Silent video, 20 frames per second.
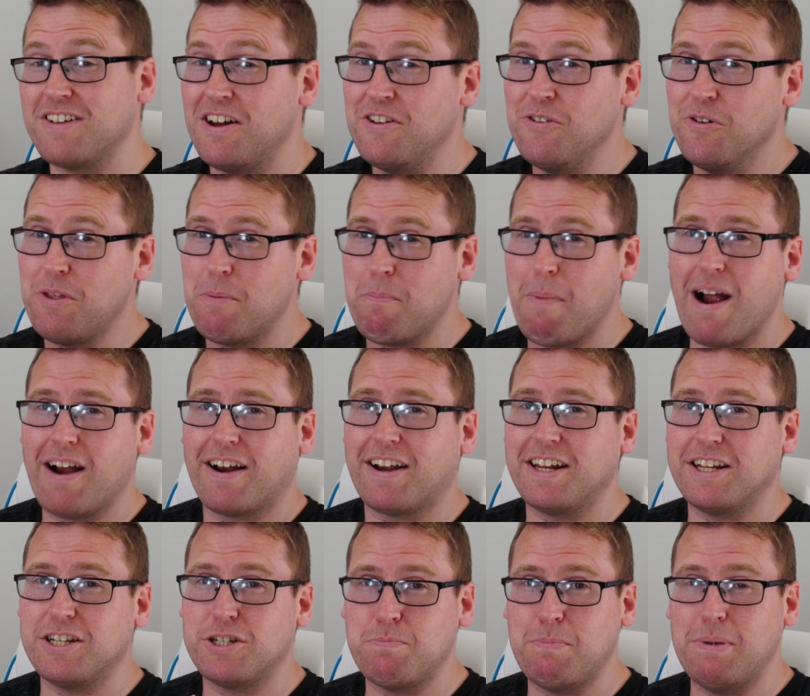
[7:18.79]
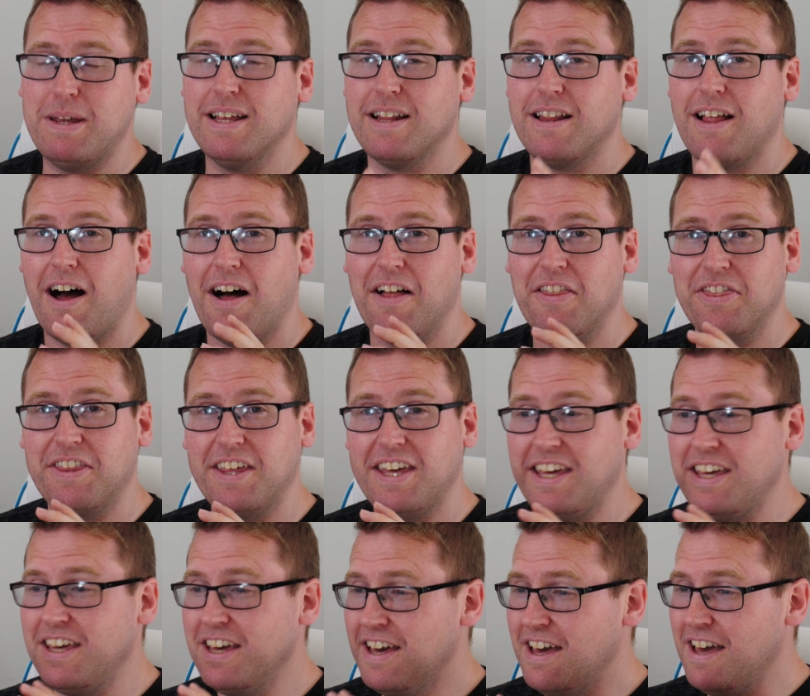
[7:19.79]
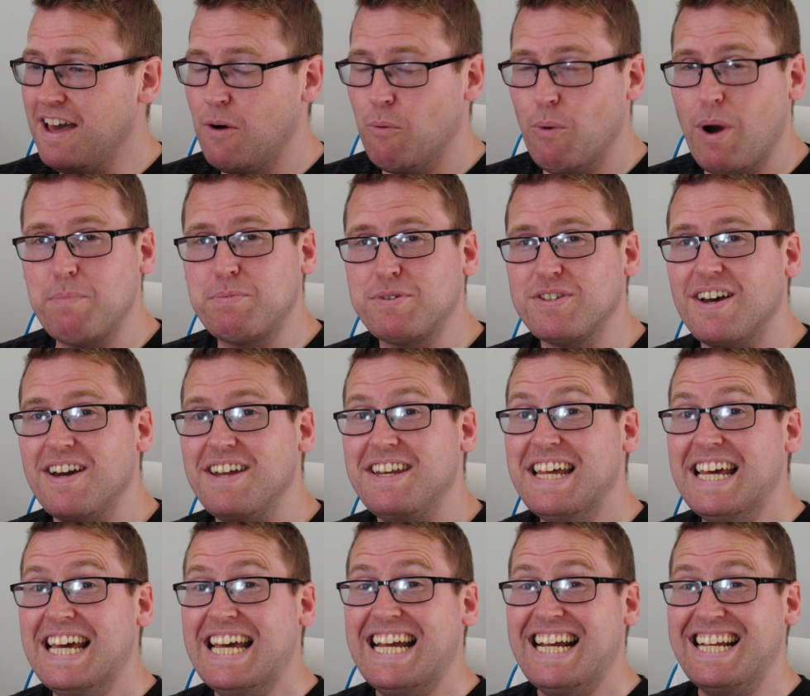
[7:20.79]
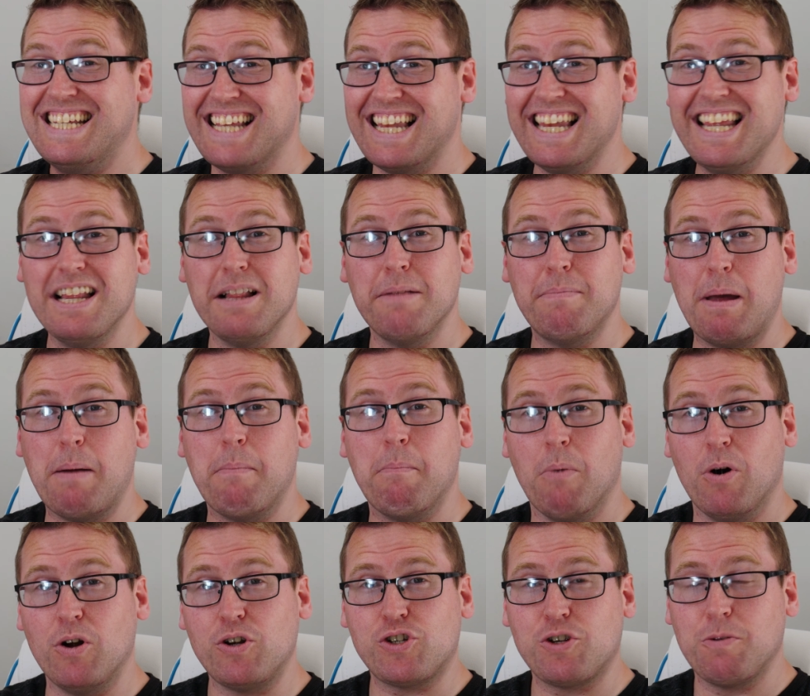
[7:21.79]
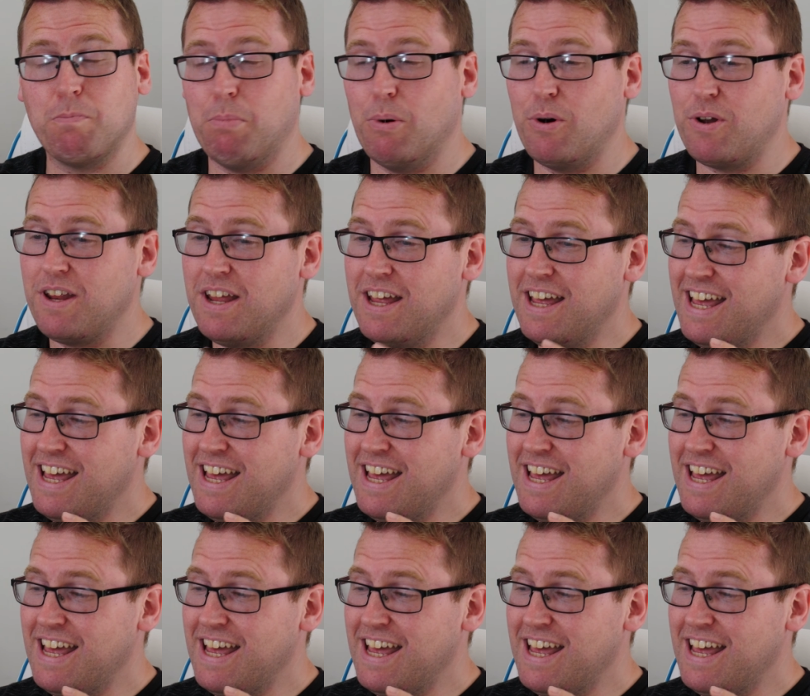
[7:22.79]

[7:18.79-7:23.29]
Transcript: I know the marketing spiel on the website is a little bit much, but